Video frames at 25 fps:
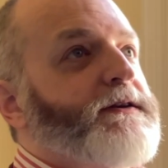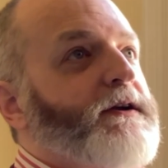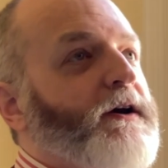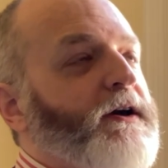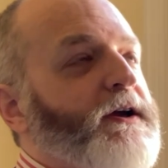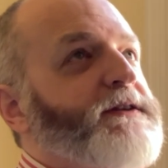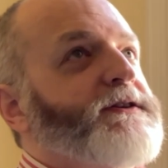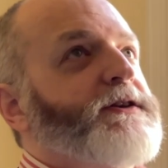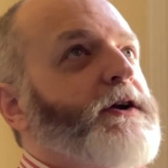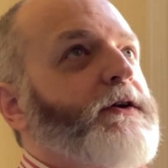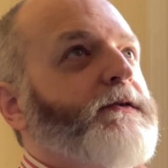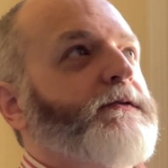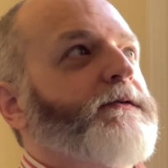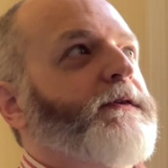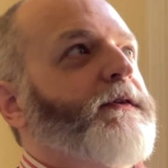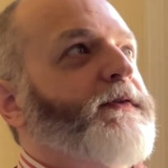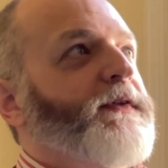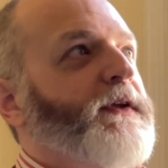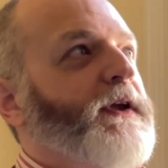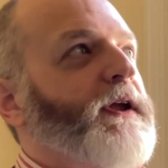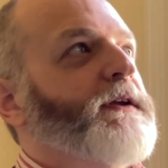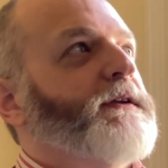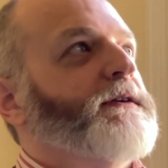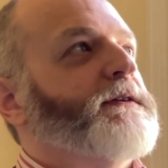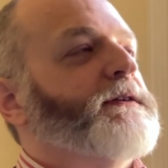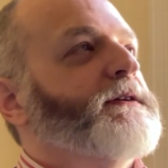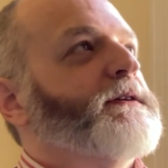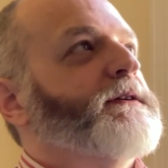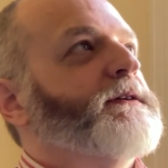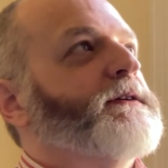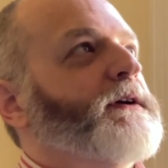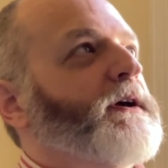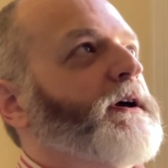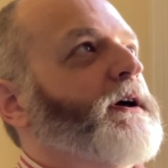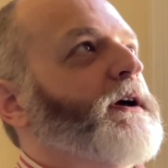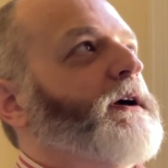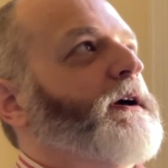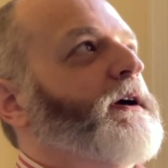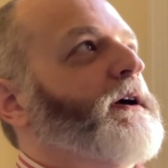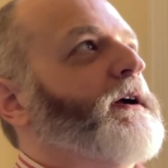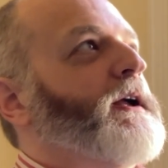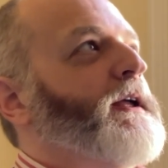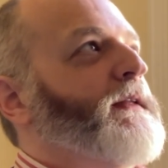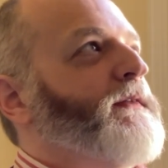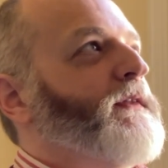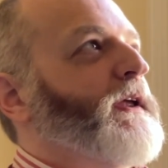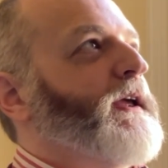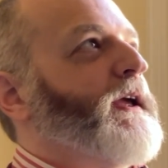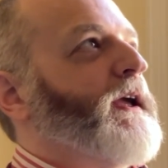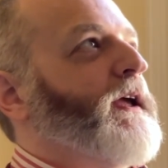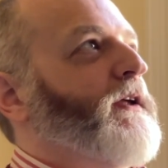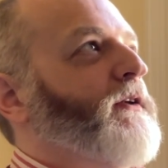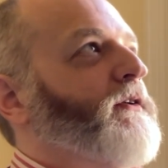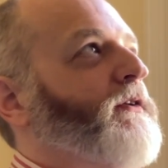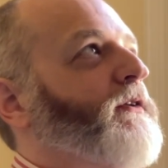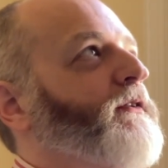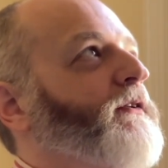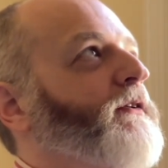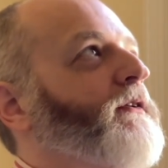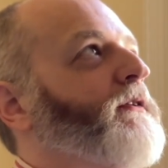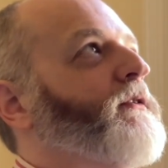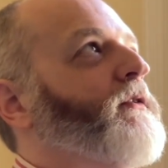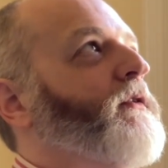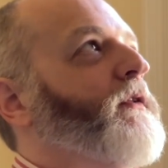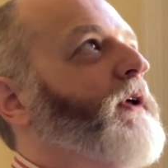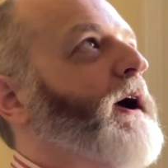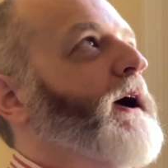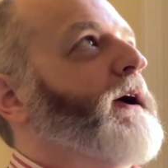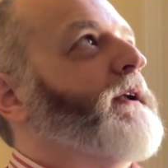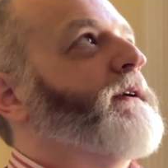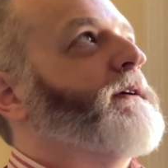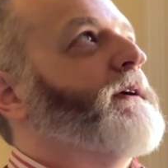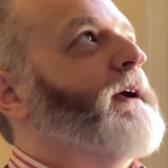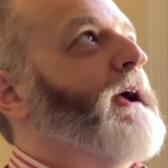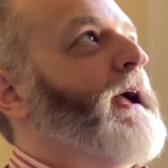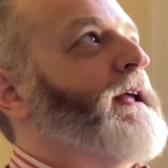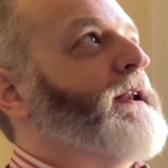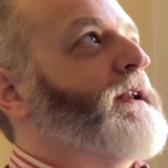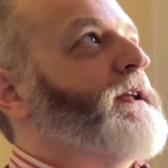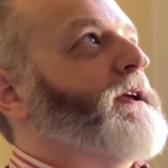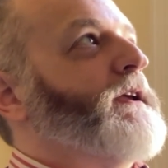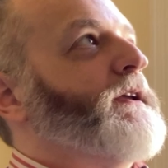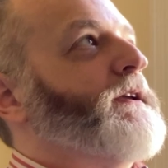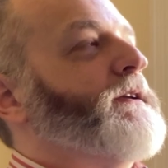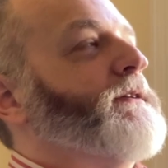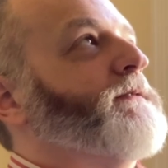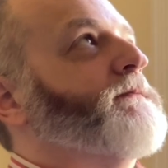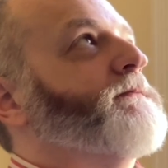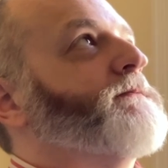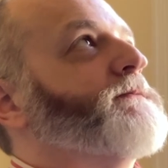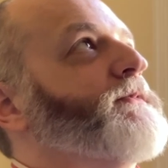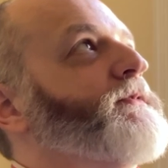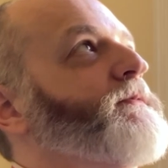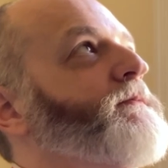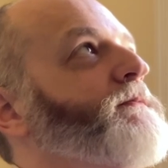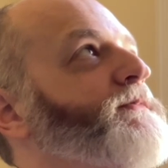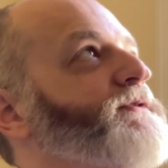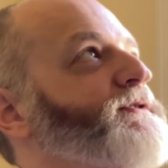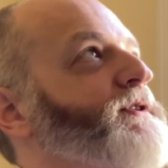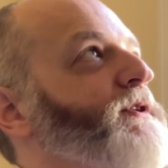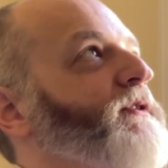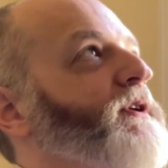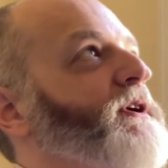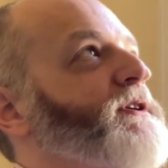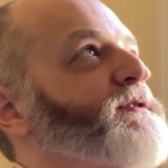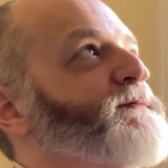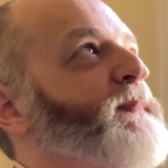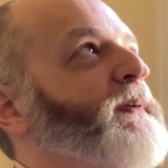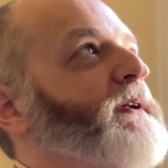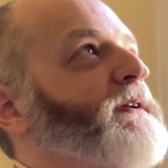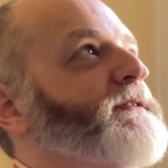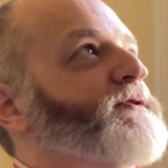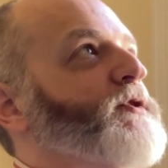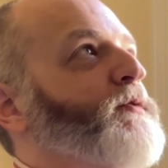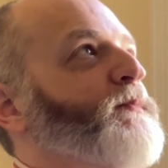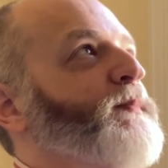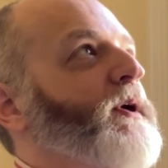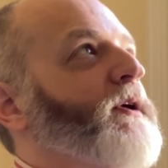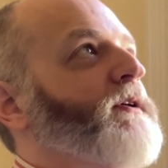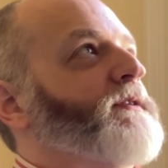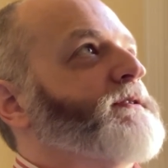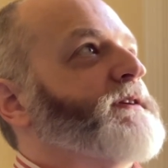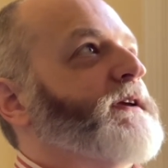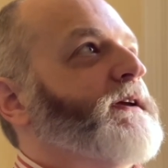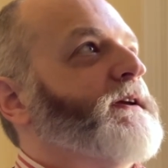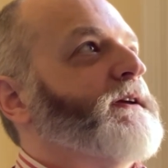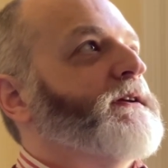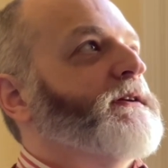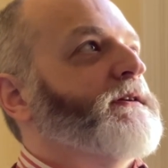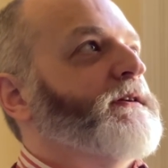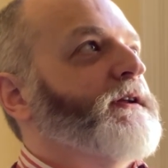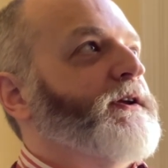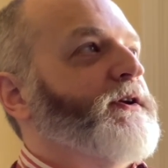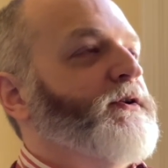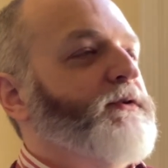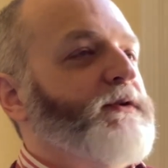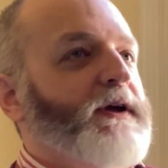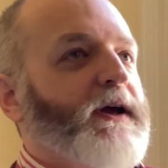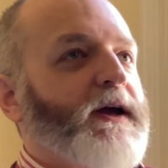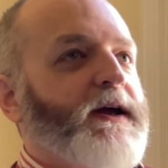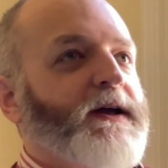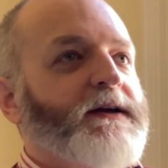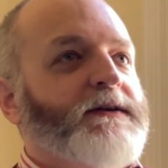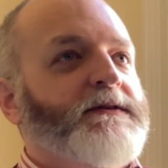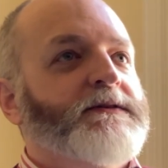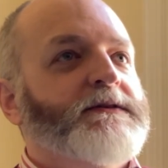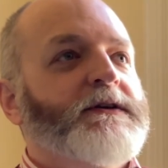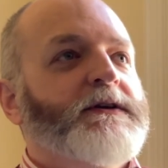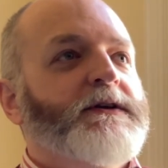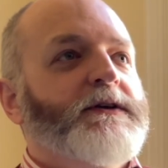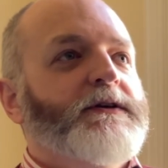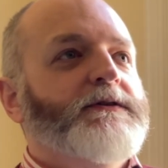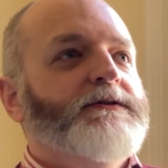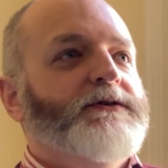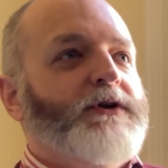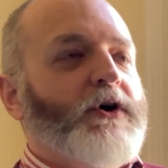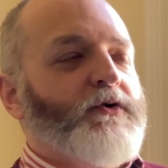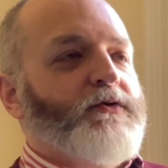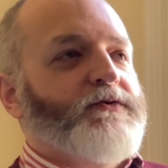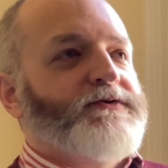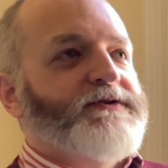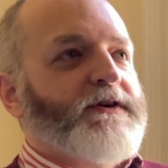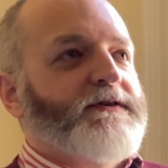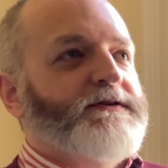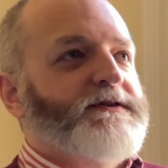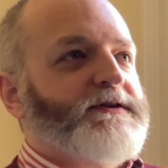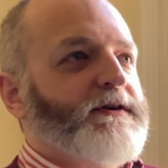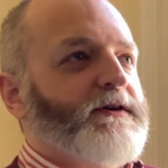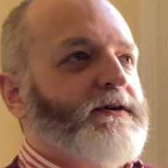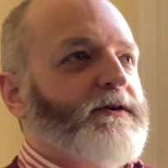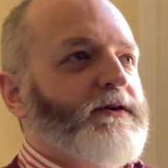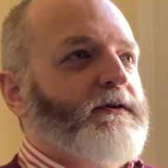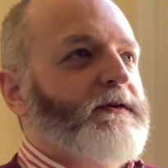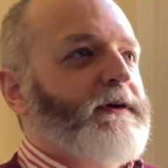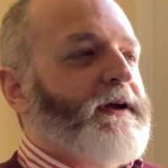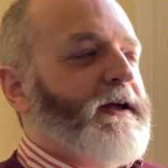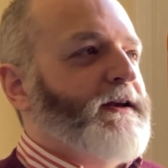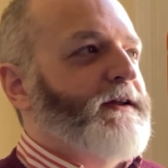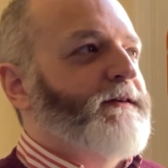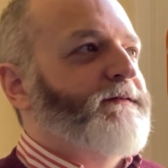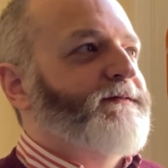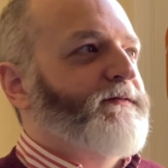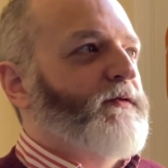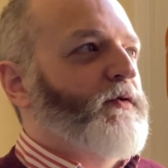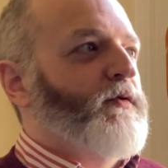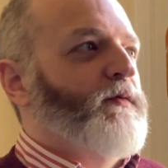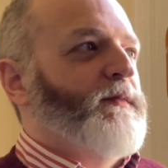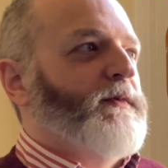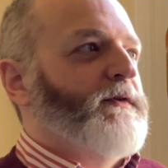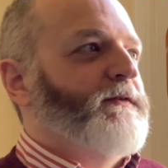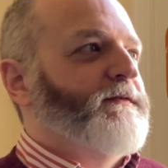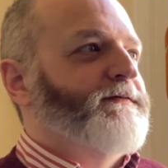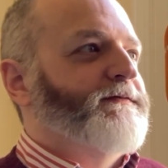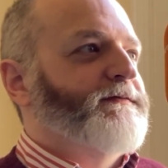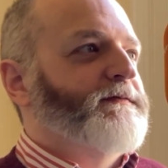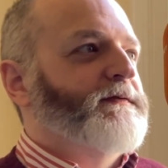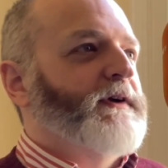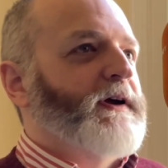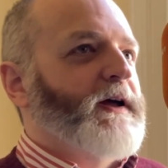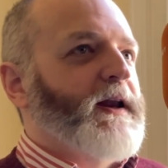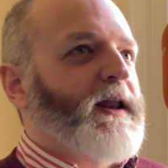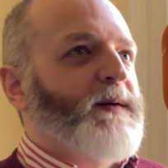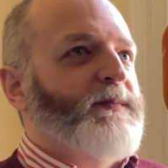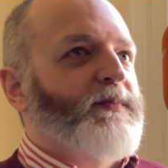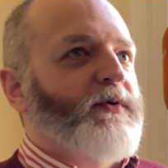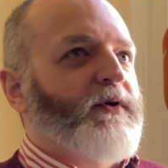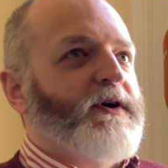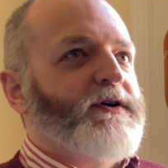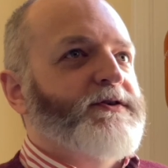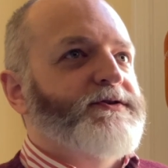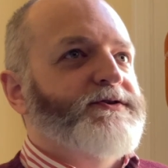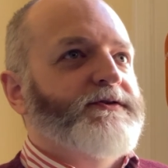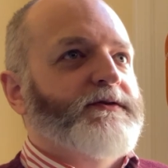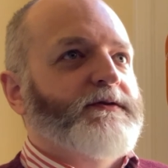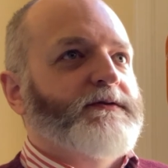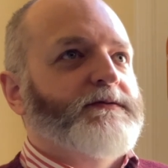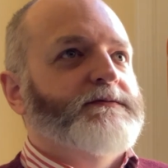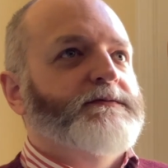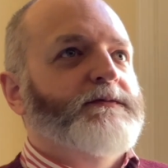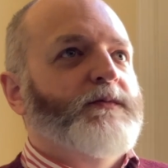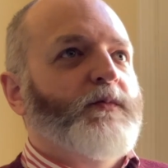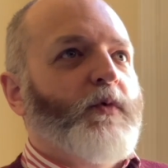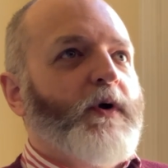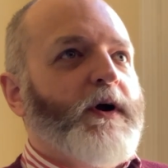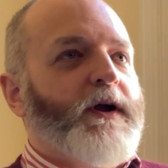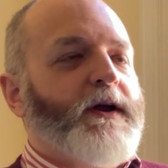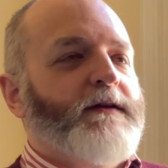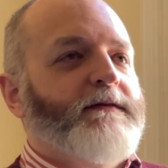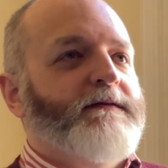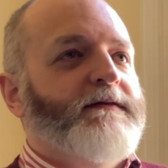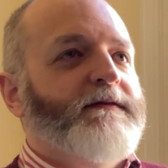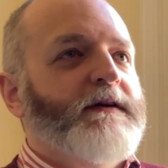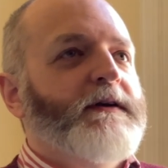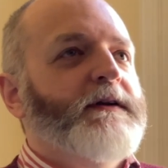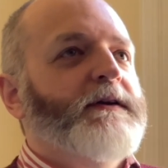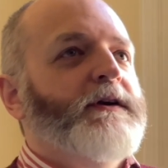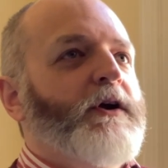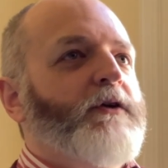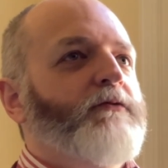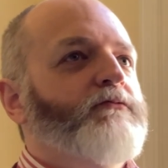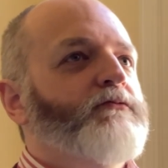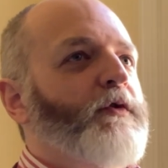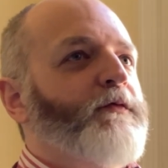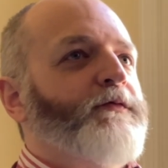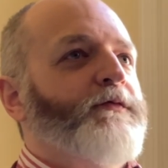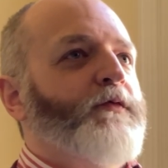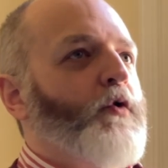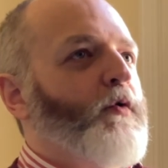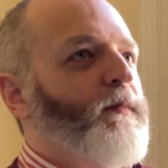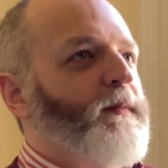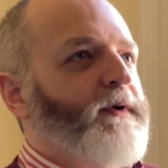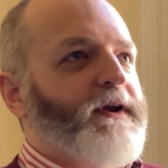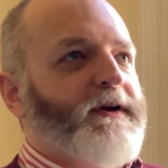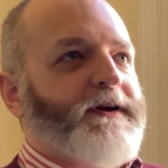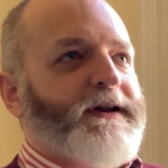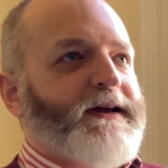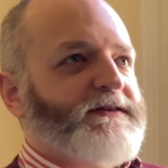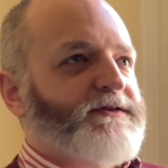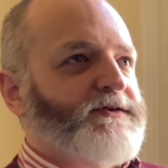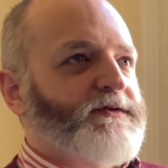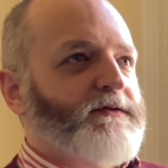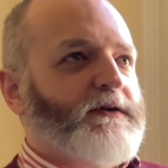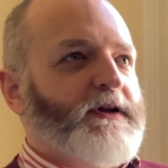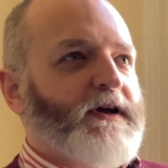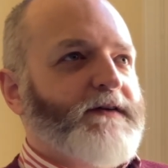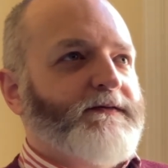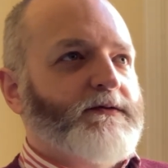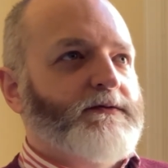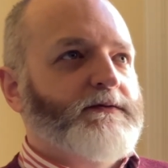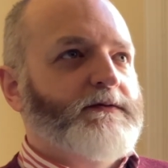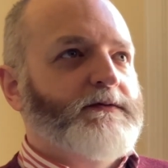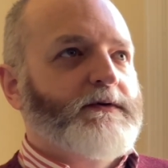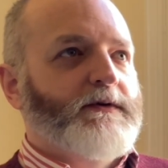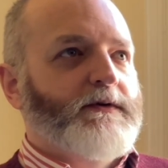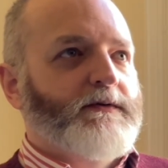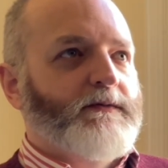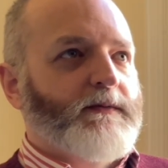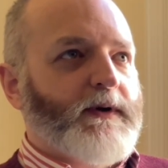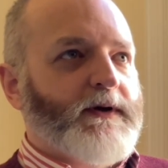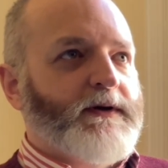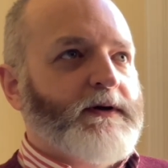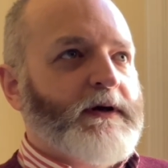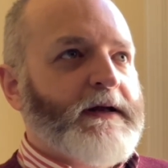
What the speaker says: I don't think in the end that any serious political party in the UK goes into any form of collaboration with reform at a national level. Right.